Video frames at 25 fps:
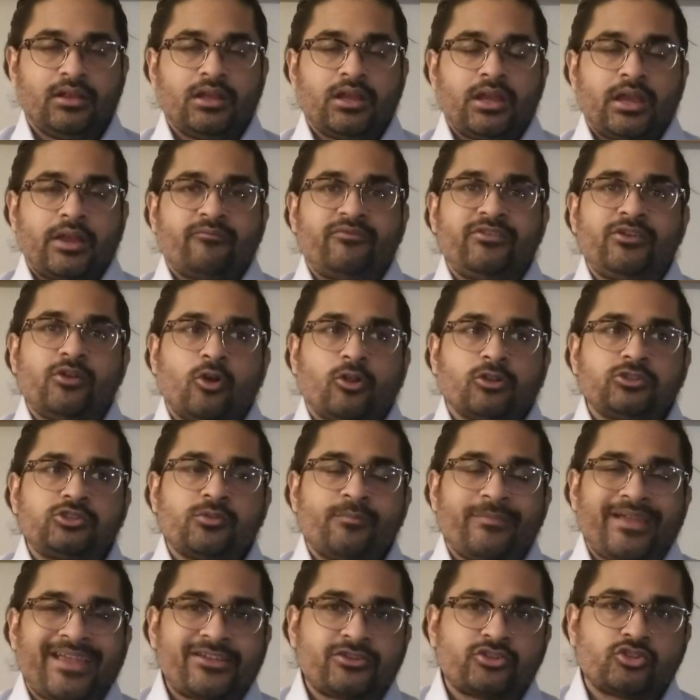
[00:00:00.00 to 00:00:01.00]
We also
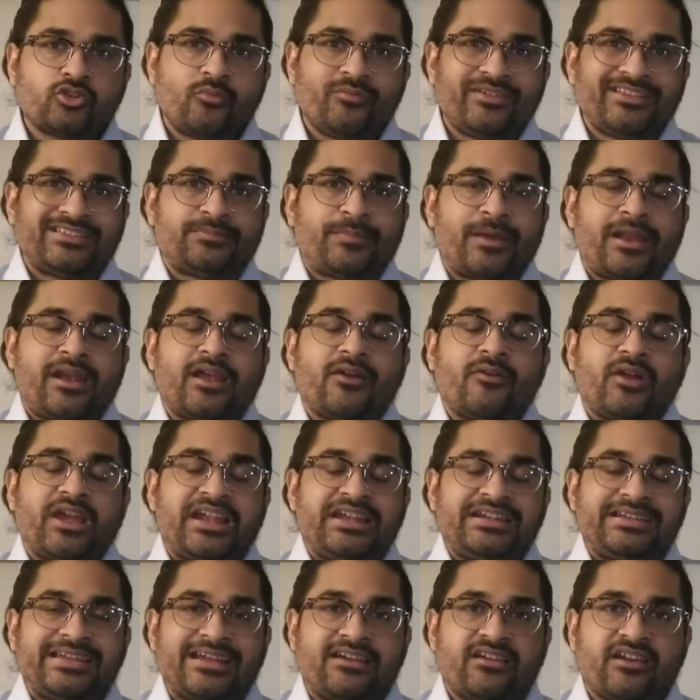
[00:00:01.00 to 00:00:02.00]
make sure we spend our
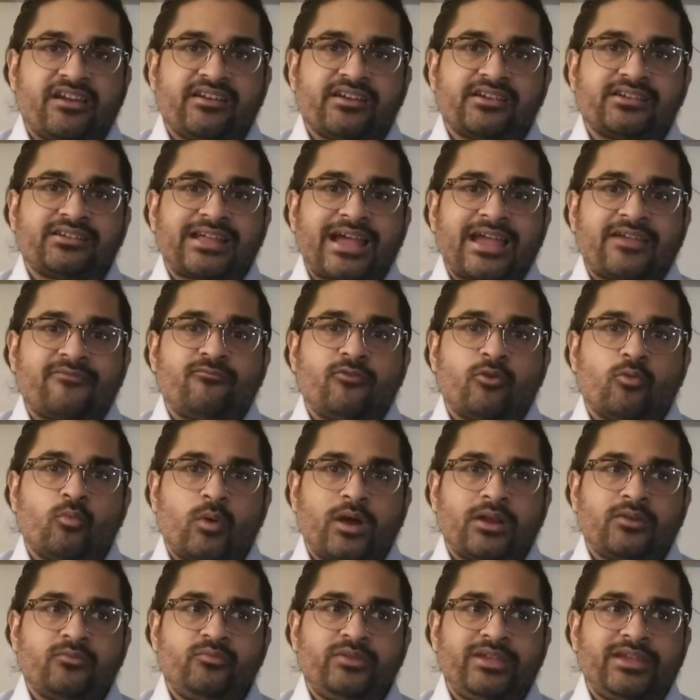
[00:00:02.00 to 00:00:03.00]
integrated time for
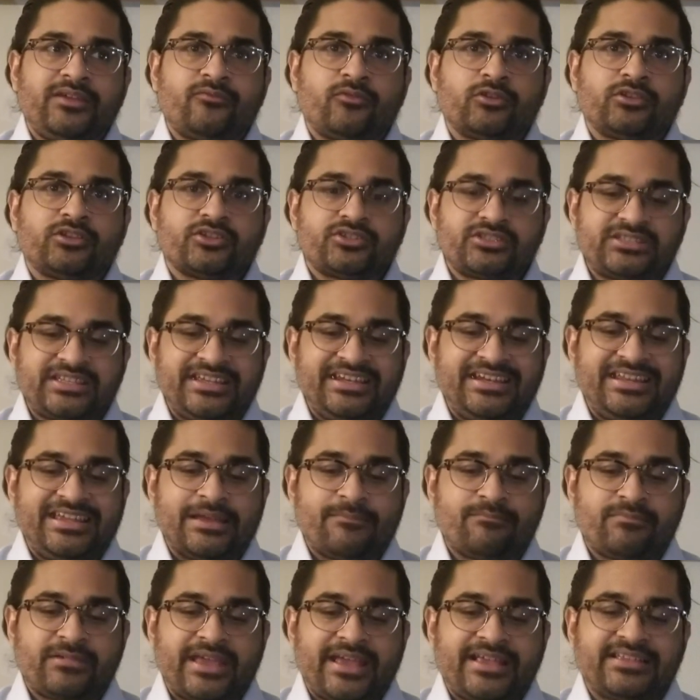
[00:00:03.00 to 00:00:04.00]
1 week for the
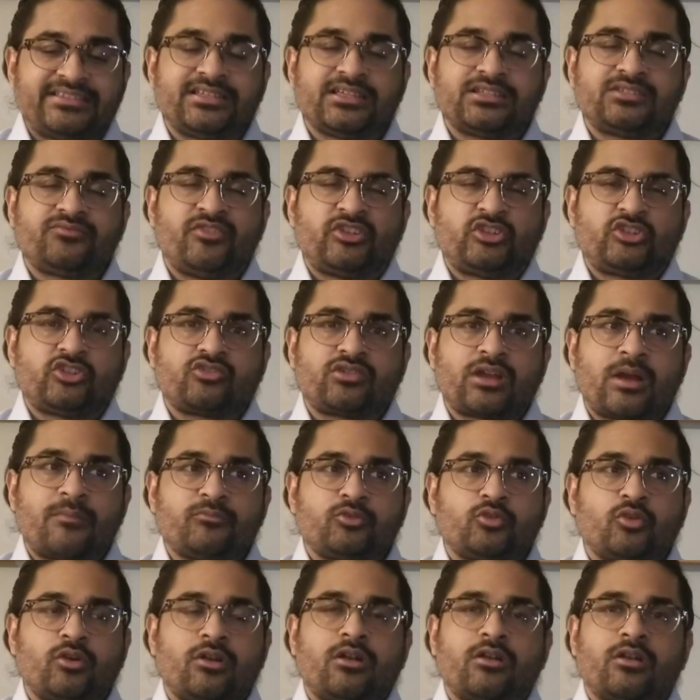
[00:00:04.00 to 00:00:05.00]
CDM cases, which come
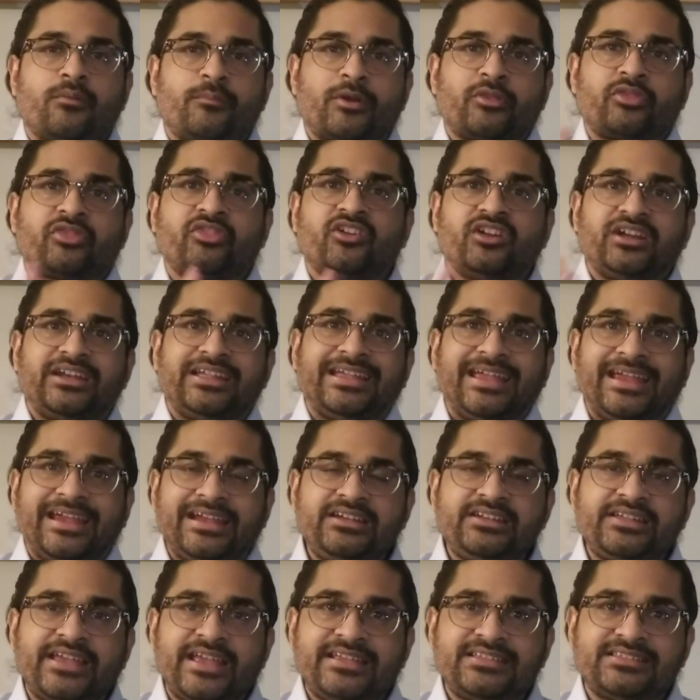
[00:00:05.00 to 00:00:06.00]
to around about
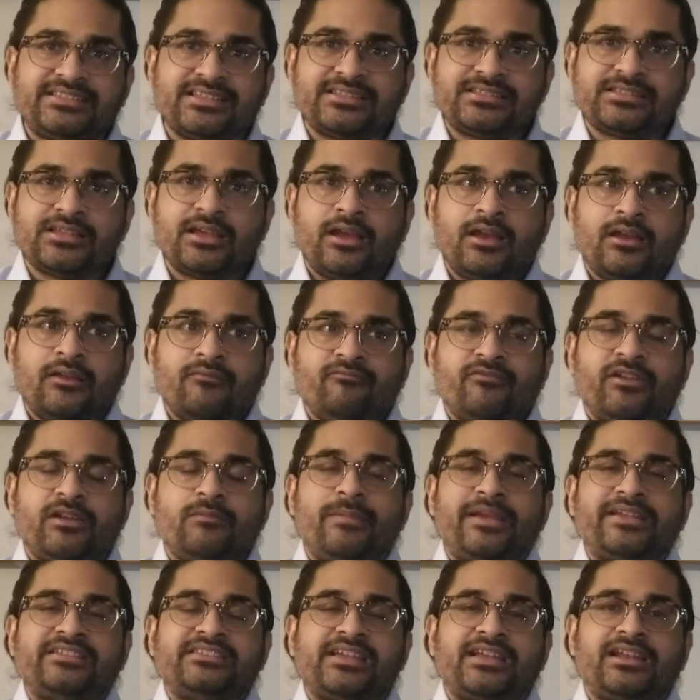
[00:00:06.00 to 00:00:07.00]
38 cases. We
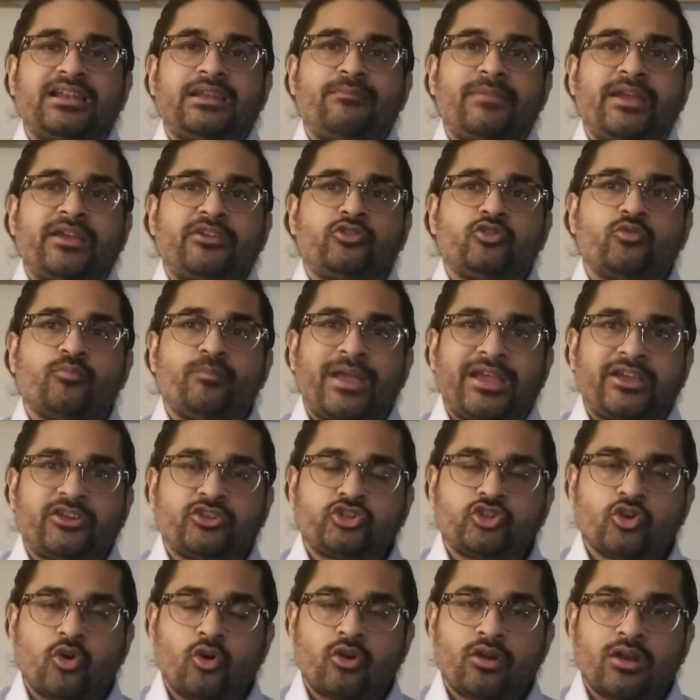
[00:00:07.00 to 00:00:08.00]
basically make
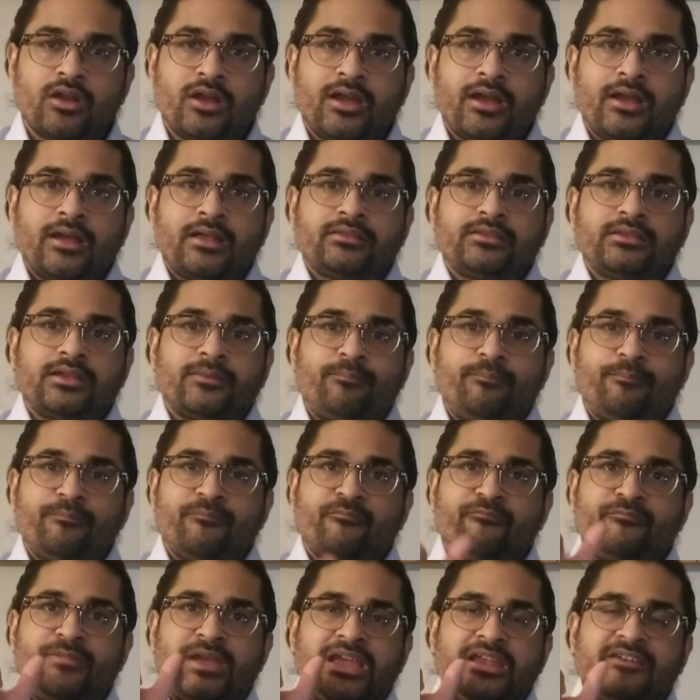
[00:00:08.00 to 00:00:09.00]
sure the
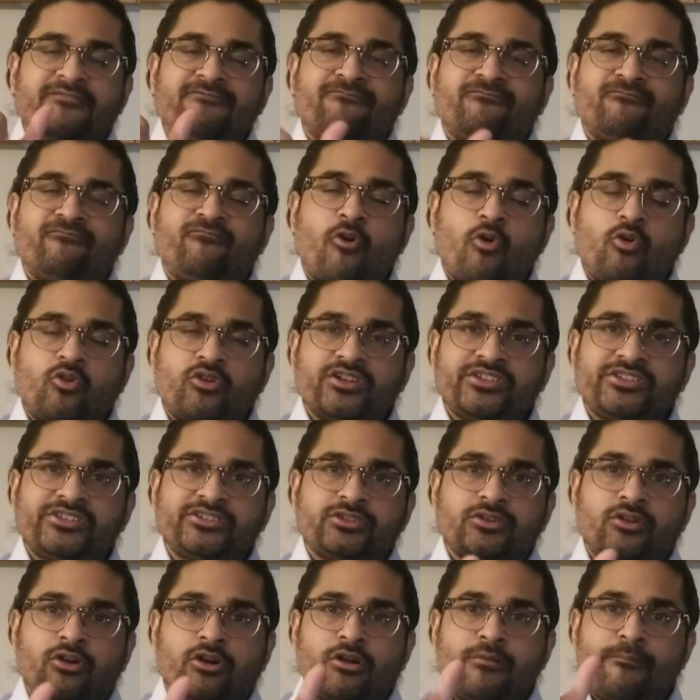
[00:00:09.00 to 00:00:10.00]
main
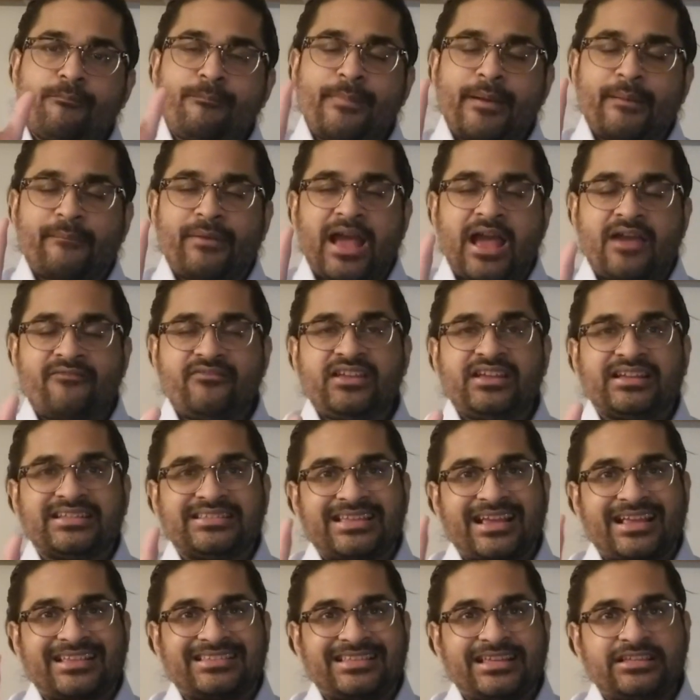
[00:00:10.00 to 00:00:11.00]
focus on having a
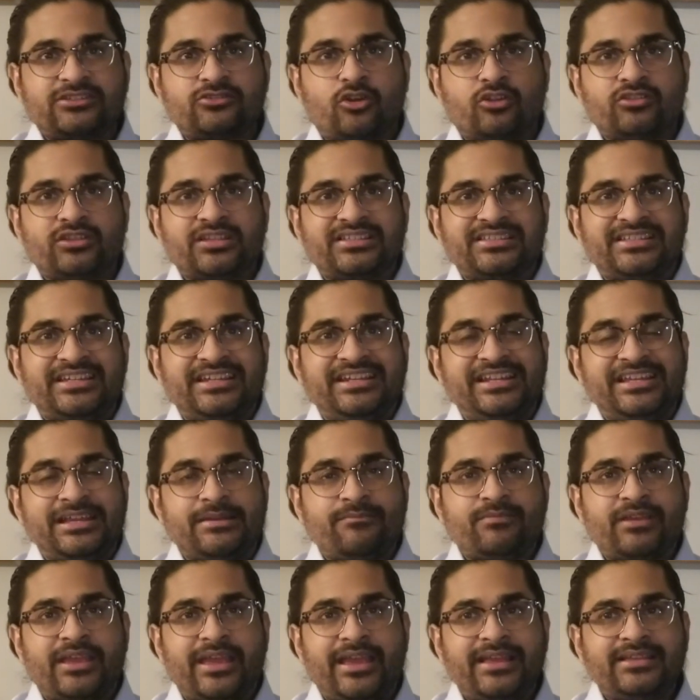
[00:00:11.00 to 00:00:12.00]
success on the
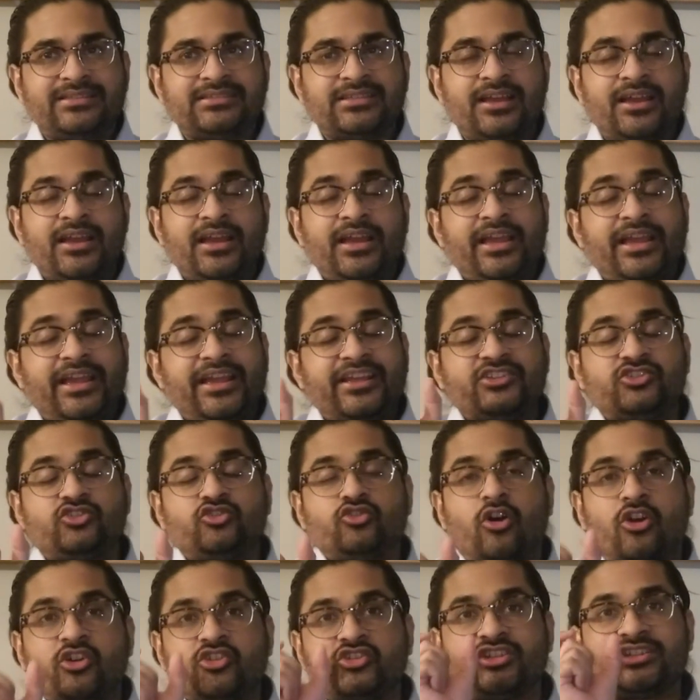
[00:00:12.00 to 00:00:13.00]
CDM case is
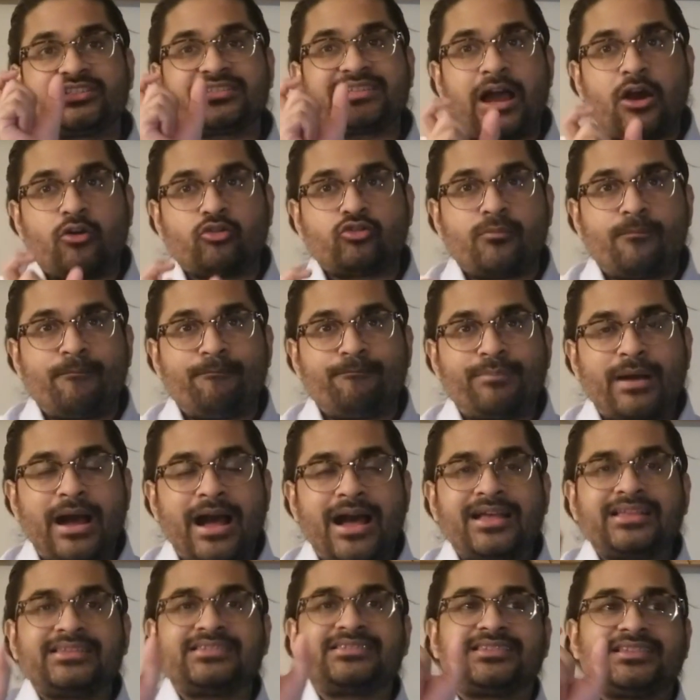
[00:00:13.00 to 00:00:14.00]
not just how to
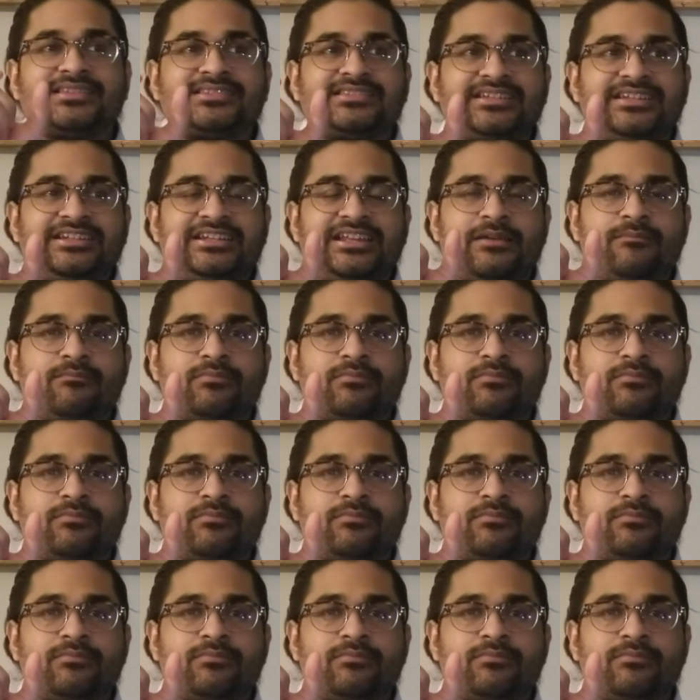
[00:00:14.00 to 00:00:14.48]
pass the CDM